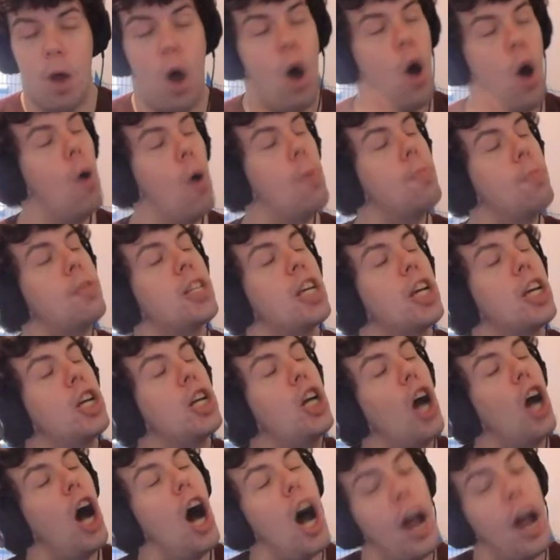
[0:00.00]
hope to
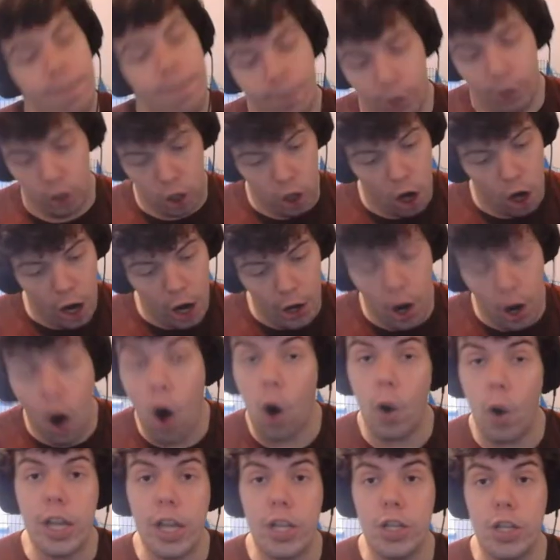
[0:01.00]
god for god
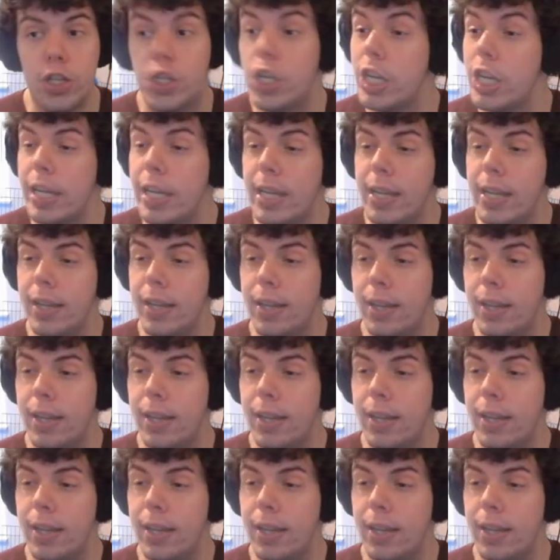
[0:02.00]
RNG.